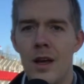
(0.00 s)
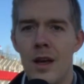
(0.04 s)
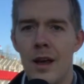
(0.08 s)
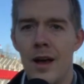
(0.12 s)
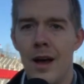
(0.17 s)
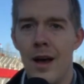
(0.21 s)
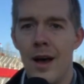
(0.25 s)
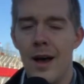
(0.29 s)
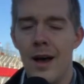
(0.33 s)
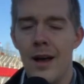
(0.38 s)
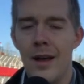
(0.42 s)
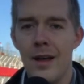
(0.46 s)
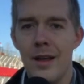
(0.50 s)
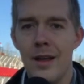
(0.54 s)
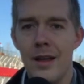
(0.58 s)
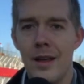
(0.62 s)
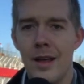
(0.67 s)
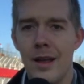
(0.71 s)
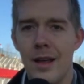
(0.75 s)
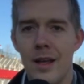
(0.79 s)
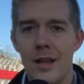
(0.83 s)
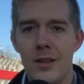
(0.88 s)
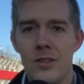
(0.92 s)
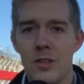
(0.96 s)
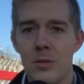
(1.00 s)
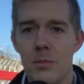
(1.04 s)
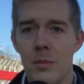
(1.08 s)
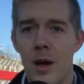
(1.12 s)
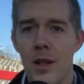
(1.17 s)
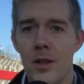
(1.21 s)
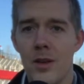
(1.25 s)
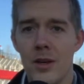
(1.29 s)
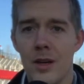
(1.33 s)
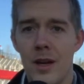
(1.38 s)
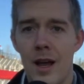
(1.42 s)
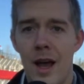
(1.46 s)
and some
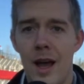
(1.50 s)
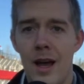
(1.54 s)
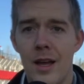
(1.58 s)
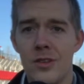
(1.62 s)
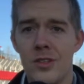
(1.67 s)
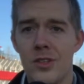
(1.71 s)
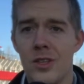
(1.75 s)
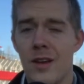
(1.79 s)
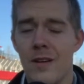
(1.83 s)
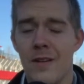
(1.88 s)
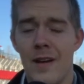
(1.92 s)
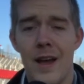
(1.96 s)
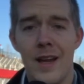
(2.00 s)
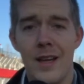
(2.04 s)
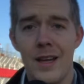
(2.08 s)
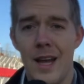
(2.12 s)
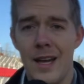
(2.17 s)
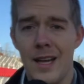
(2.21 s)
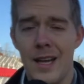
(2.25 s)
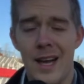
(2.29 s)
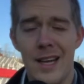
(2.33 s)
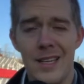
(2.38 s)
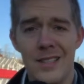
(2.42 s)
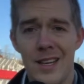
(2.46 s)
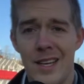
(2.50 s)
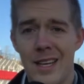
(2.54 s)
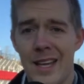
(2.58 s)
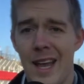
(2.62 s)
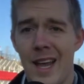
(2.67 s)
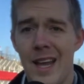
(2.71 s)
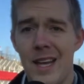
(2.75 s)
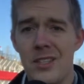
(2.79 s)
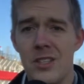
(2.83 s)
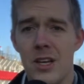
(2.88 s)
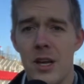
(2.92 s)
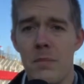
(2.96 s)
other guys. You got guys like
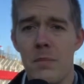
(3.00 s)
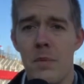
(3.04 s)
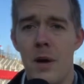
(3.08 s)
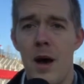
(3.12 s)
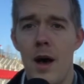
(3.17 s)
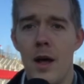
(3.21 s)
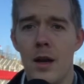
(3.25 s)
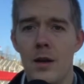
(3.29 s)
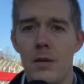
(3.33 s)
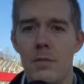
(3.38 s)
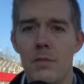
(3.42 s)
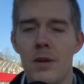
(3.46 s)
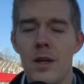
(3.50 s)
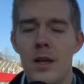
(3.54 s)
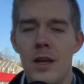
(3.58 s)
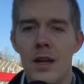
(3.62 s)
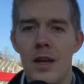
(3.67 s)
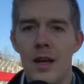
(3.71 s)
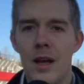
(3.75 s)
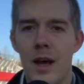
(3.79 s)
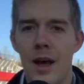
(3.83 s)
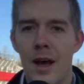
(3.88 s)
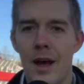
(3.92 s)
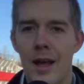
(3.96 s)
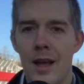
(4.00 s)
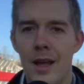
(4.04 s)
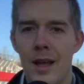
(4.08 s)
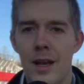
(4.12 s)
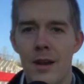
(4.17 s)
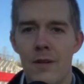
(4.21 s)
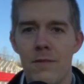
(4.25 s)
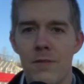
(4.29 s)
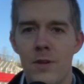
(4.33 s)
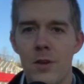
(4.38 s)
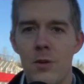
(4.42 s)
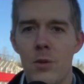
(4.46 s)
A.J. Bonham
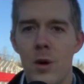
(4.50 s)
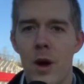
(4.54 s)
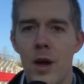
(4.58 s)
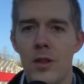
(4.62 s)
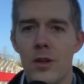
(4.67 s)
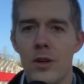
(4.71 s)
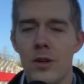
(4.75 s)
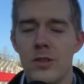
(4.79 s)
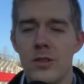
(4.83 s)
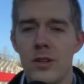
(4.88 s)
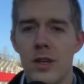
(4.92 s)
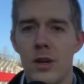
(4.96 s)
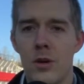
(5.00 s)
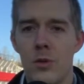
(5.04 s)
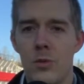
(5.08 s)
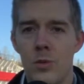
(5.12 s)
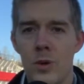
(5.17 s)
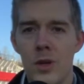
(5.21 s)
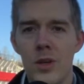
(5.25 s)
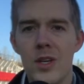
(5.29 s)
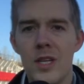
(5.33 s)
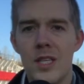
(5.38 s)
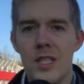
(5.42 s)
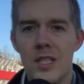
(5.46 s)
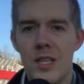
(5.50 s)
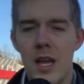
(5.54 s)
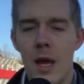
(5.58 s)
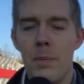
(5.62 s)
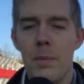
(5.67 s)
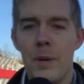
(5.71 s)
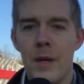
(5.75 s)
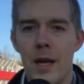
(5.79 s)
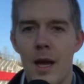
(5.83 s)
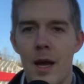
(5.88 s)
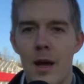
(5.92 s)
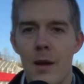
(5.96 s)
and a few others that are really
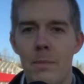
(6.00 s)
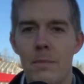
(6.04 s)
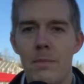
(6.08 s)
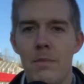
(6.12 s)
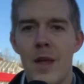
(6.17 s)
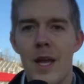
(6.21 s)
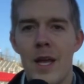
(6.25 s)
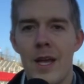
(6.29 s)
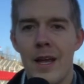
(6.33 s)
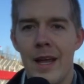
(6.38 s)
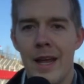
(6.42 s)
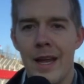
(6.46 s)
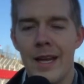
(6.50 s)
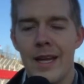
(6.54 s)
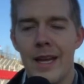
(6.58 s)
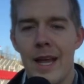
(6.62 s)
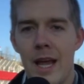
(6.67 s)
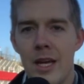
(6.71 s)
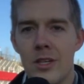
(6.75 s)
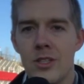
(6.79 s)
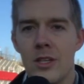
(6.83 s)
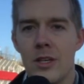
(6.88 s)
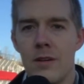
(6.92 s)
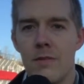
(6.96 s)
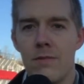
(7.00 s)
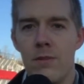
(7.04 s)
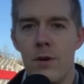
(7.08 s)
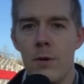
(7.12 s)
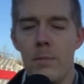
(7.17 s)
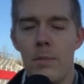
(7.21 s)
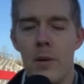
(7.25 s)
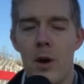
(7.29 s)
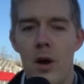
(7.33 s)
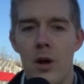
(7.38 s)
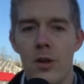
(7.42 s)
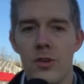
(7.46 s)
stepping up and catching
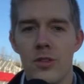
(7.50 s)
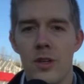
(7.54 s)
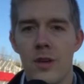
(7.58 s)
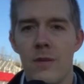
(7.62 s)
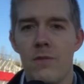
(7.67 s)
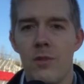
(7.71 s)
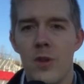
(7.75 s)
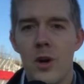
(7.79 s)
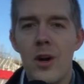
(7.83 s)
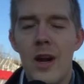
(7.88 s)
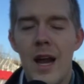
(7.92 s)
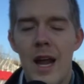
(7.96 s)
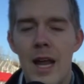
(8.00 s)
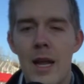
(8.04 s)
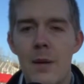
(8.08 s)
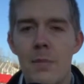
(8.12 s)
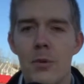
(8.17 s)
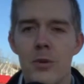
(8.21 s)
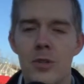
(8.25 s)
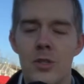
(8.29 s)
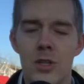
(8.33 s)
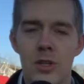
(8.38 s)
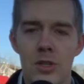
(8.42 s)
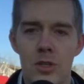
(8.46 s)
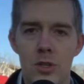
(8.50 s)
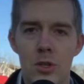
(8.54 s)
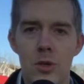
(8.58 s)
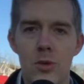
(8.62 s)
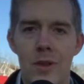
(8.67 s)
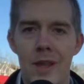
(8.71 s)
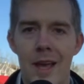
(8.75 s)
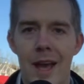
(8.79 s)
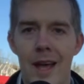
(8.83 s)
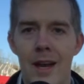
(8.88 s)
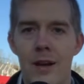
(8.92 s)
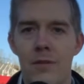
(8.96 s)
footballs. If they're able to do
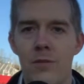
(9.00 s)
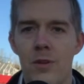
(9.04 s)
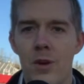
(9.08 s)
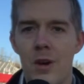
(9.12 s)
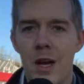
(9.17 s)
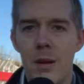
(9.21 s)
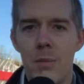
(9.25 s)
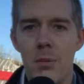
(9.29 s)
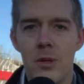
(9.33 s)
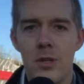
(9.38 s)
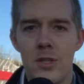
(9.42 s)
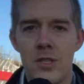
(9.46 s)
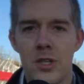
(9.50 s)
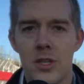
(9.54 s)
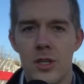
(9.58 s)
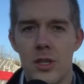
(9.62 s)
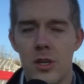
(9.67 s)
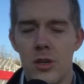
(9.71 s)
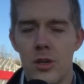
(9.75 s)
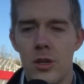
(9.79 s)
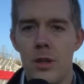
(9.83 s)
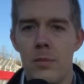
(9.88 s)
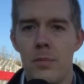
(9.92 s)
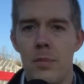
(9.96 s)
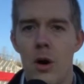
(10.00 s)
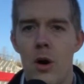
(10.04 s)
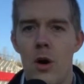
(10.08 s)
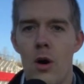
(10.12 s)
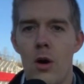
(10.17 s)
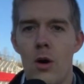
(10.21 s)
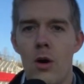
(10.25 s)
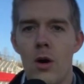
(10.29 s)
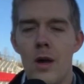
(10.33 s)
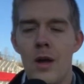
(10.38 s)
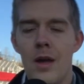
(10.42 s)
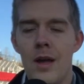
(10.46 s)
that, if they're able to secure the
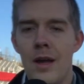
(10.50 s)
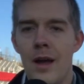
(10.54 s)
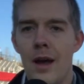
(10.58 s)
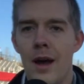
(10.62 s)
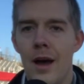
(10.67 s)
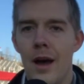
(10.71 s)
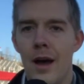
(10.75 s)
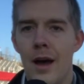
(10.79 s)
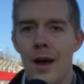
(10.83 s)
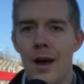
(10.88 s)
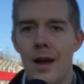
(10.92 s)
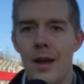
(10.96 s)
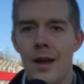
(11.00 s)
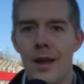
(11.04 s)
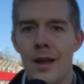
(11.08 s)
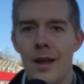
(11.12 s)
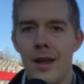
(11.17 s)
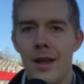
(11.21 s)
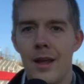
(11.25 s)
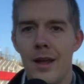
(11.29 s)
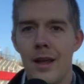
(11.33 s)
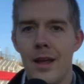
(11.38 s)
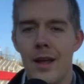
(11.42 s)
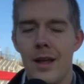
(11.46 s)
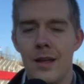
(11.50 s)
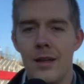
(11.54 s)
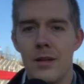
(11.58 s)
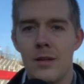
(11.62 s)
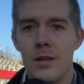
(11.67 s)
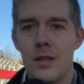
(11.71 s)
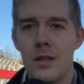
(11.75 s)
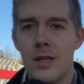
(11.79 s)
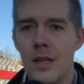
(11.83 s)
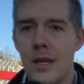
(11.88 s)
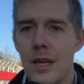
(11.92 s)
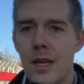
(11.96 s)
ball
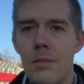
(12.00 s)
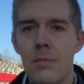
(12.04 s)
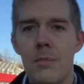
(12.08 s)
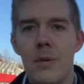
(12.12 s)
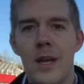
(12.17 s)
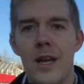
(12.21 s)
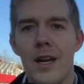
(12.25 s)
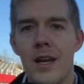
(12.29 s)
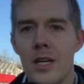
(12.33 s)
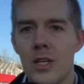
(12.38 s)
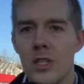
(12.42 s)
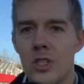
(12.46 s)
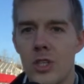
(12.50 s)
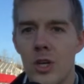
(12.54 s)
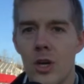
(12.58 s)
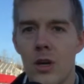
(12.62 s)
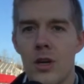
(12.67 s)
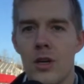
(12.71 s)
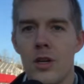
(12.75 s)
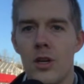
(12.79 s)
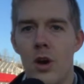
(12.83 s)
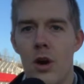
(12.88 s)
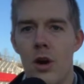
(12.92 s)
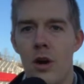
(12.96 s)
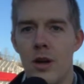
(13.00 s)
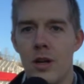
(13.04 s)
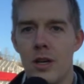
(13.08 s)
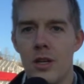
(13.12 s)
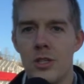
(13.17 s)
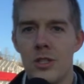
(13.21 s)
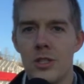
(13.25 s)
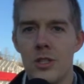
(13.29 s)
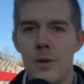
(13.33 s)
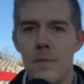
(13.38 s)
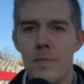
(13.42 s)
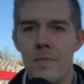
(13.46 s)
and keep getting chunk
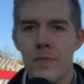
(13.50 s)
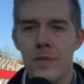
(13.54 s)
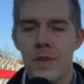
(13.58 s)
yardage